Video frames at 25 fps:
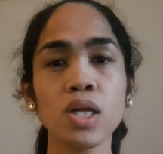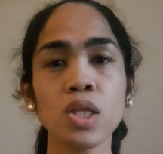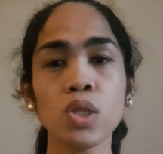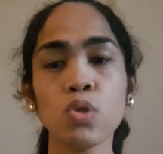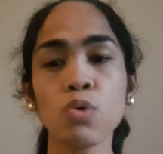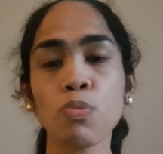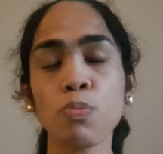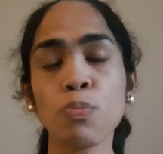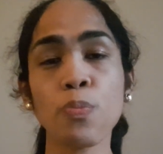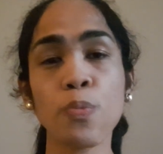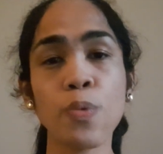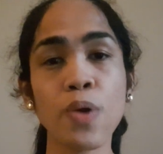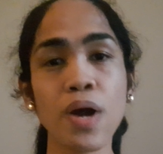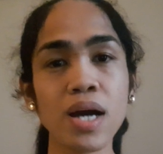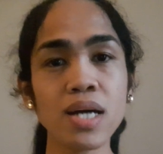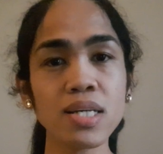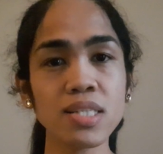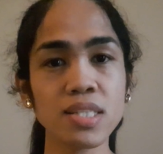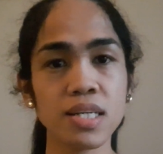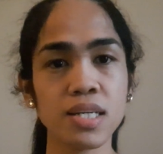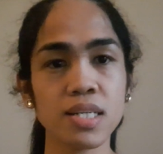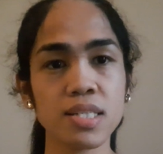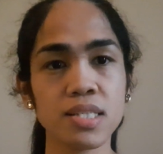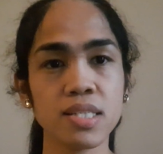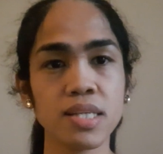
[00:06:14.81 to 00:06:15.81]
to
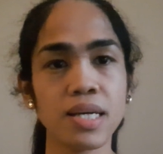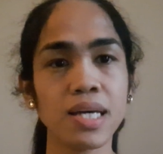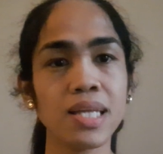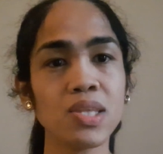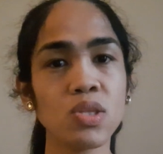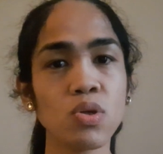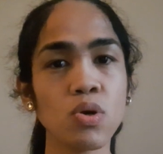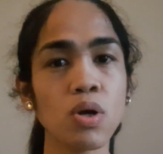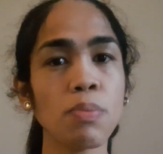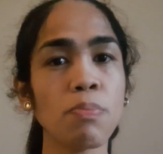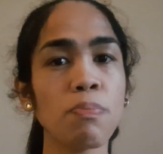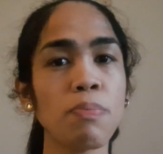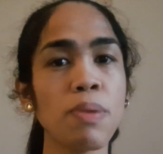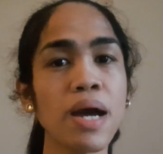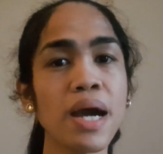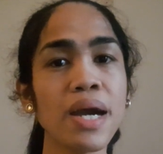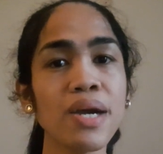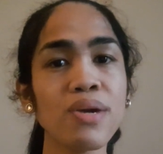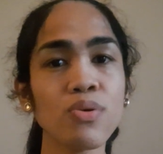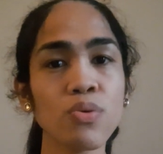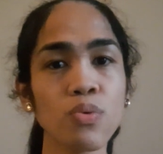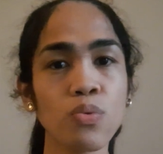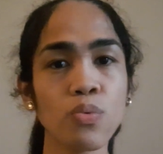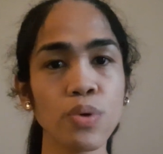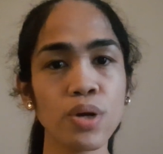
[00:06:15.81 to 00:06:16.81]
process and to apply
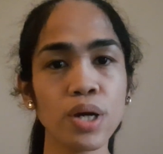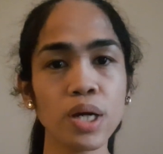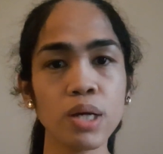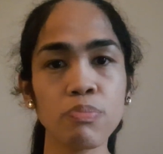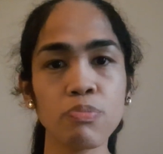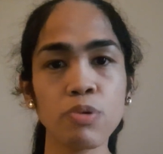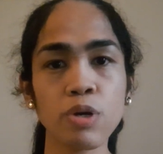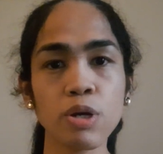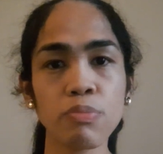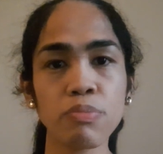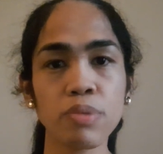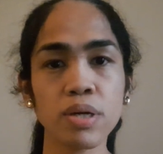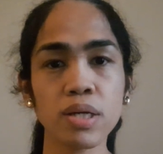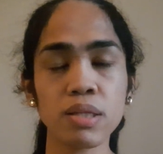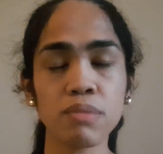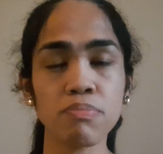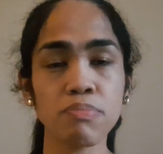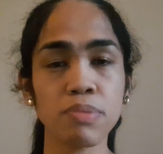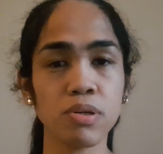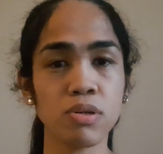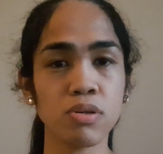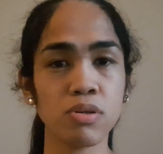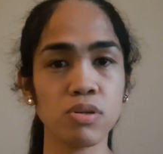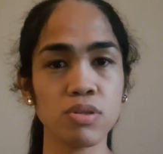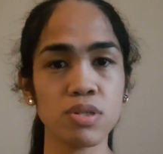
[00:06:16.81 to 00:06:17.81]
your work permit
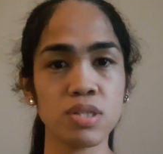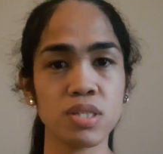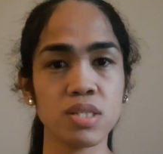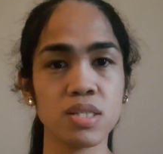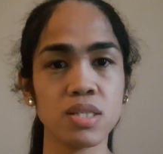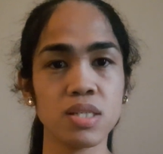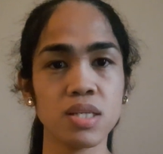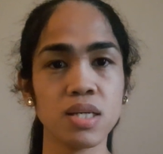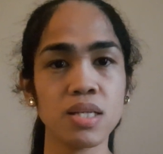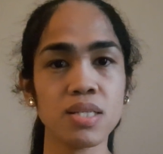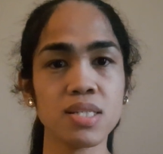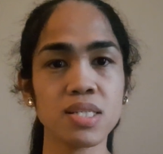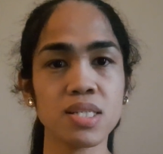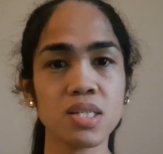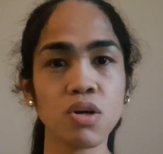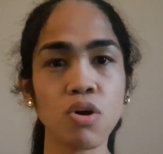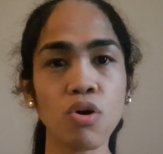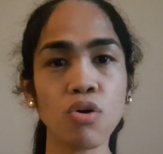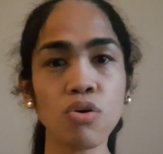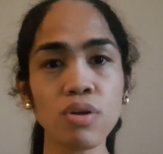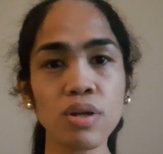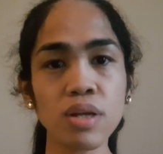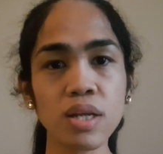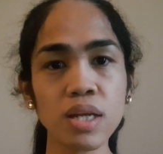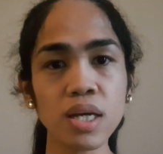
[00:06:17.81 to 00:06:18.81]
because it's
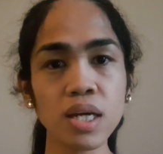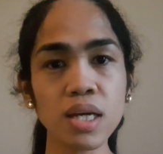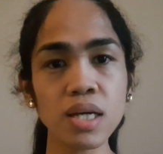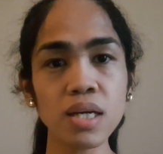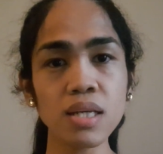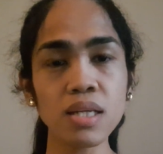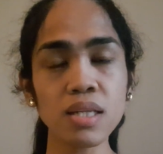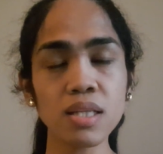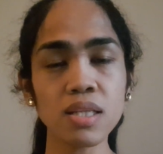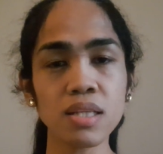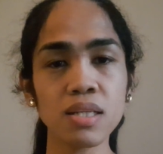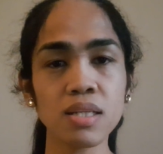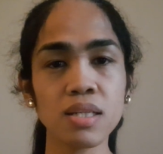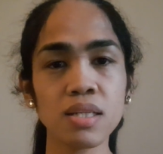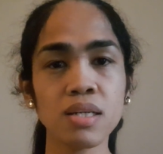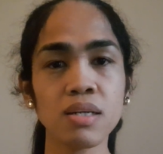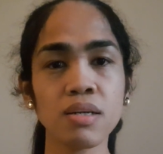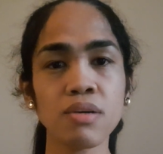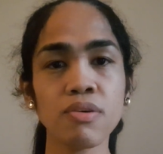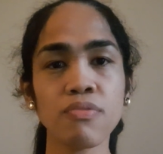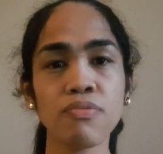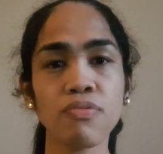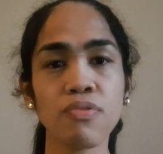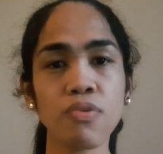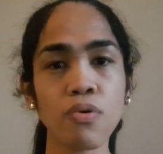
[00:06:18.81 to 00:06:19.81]
only
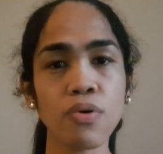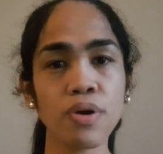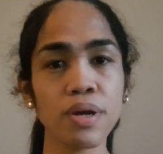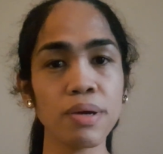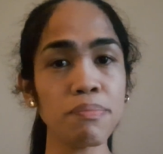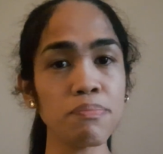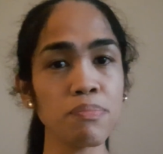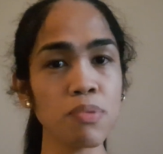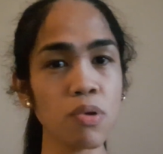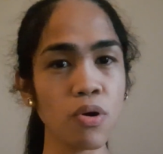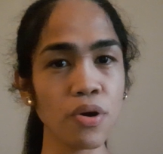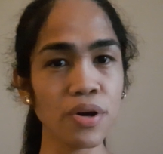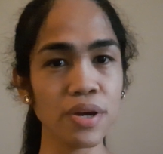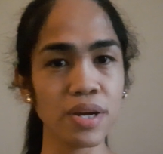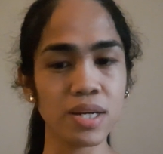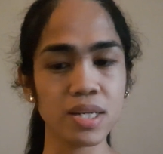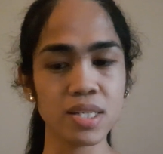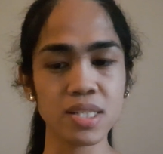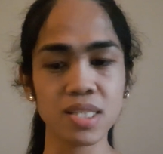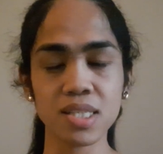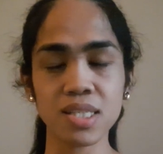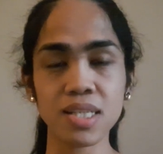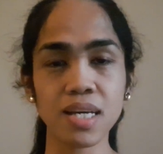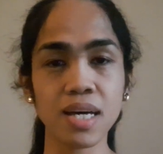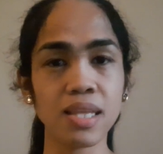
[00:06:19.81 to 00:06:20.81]
for
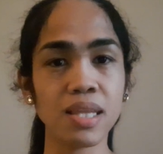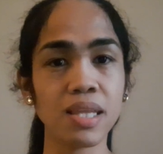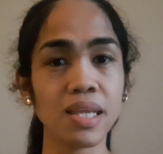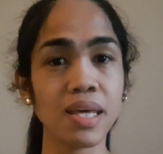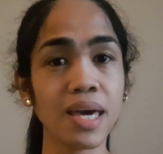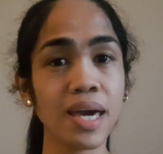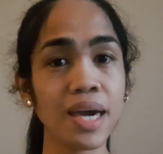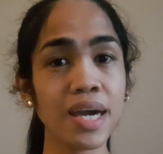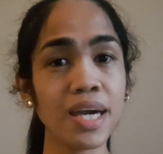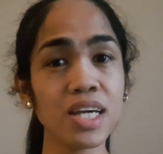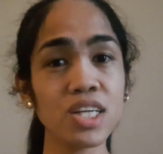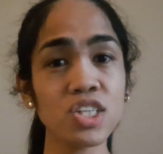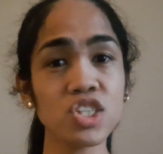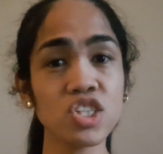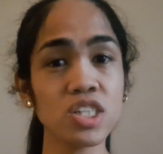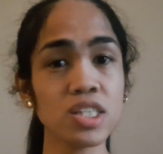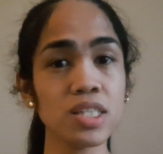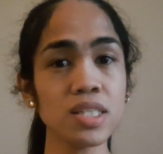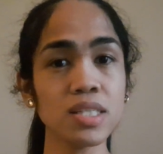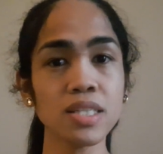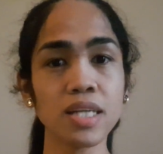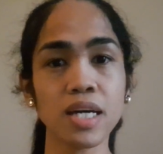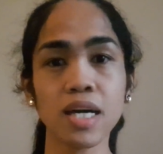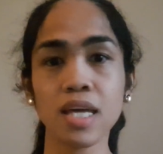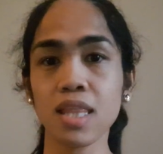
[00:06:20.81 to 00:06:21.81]
employers, not
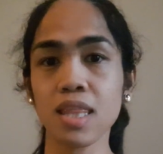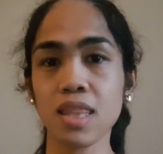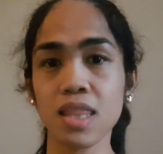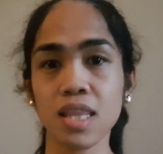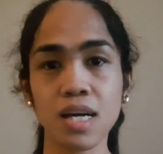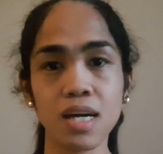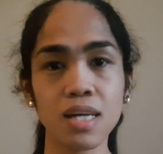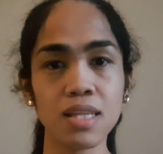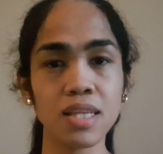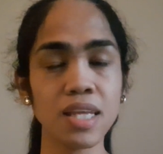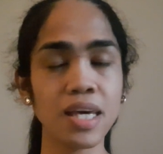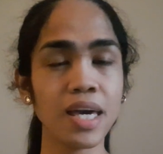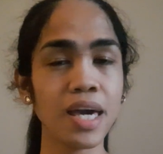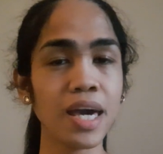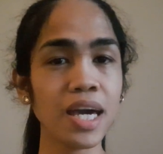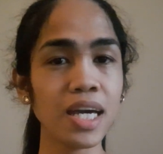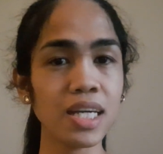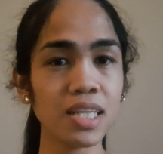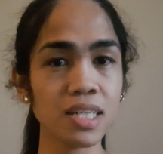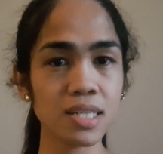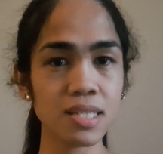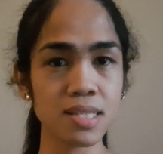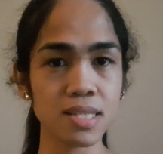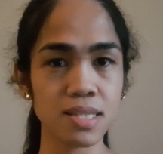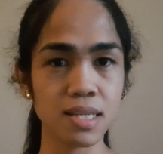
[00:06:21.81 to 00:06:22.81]
agent and not
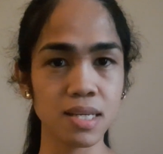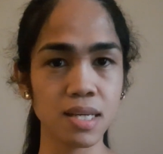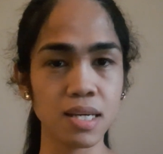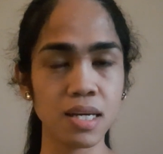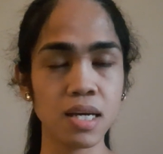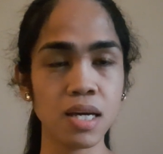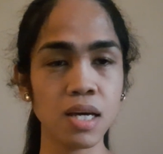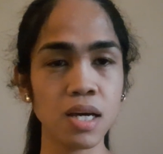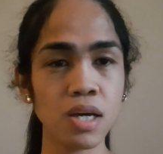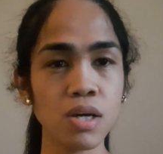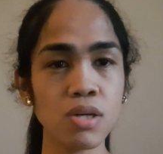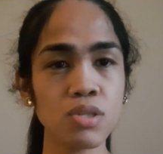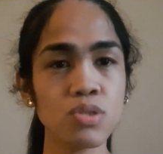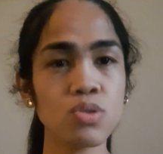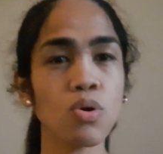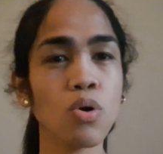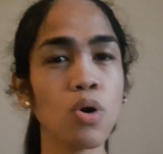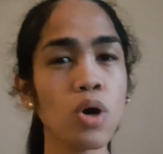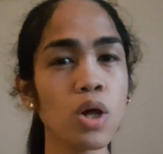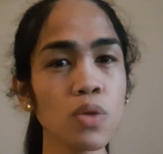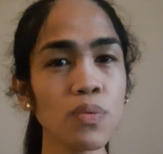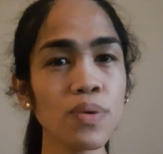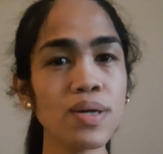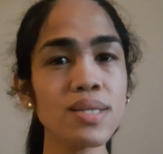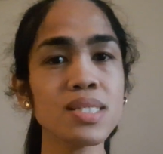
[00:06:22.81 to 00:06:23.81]
agency. So
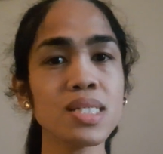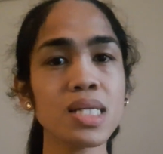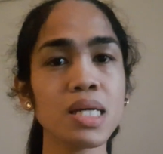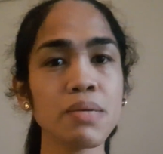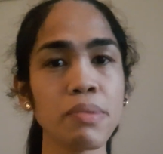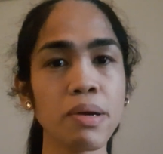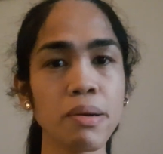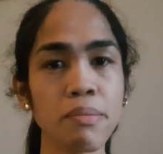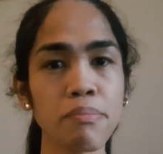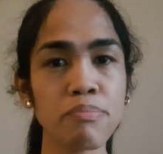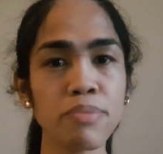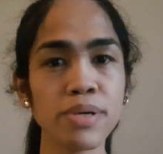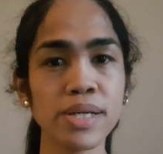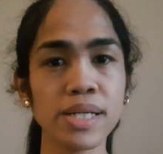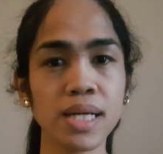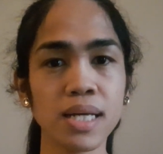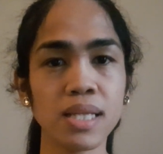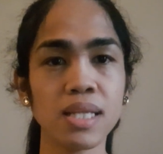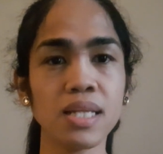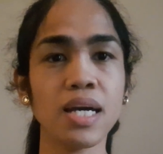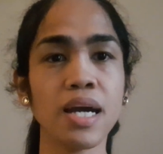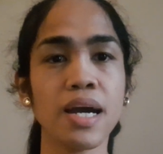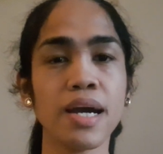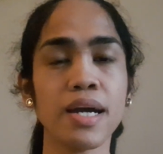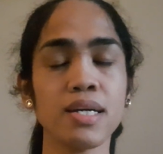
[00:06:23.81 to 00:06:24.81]
always remember
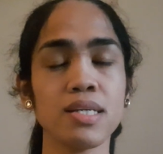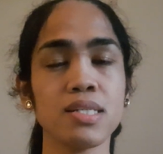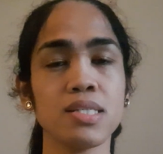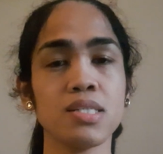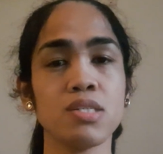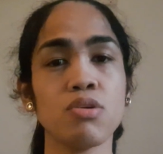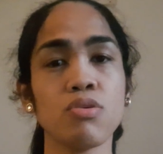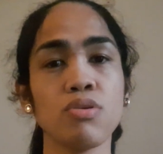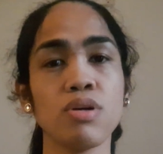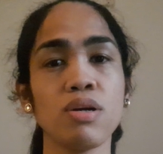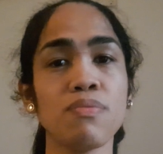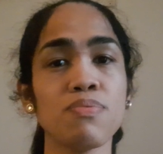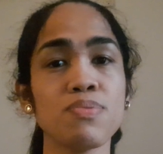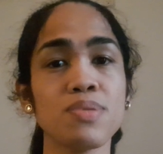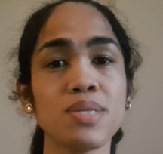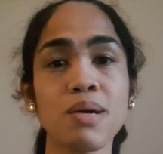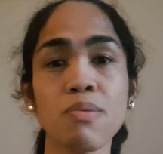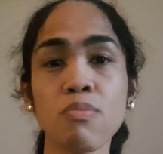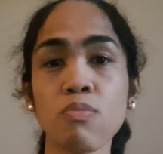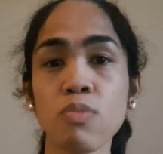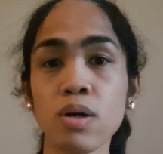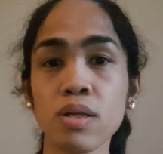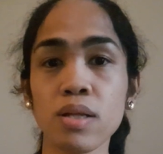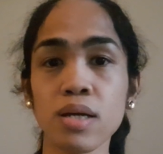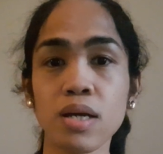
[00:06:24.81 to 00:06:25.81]
that, guys. So if
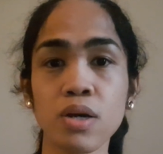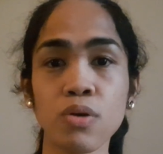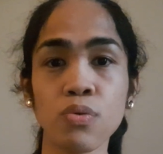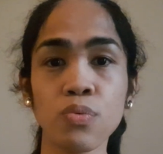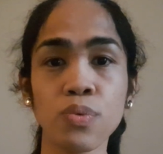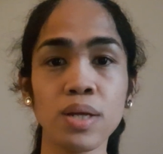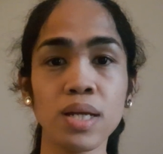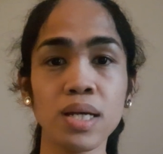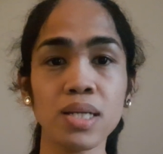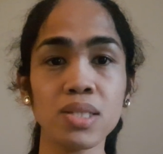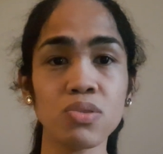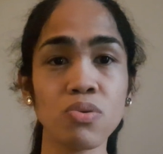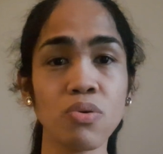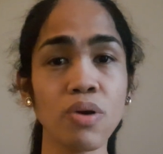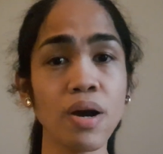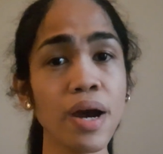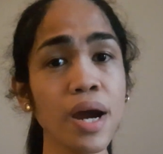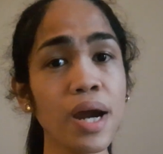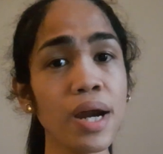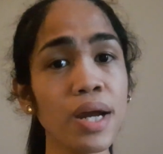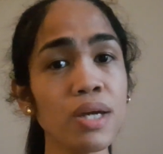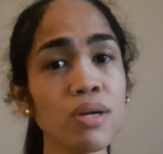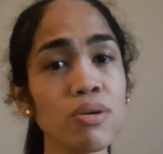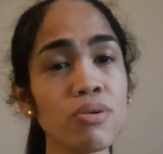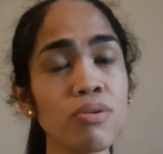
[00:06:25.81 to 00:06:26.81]
someone are willing to
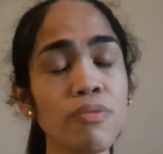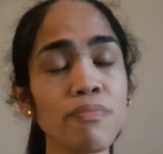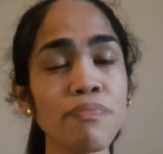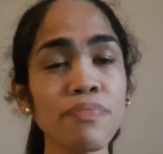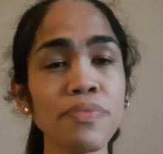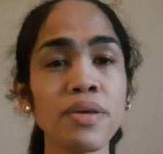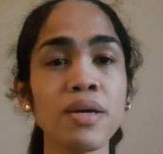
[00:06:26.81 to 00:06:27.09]
hire you,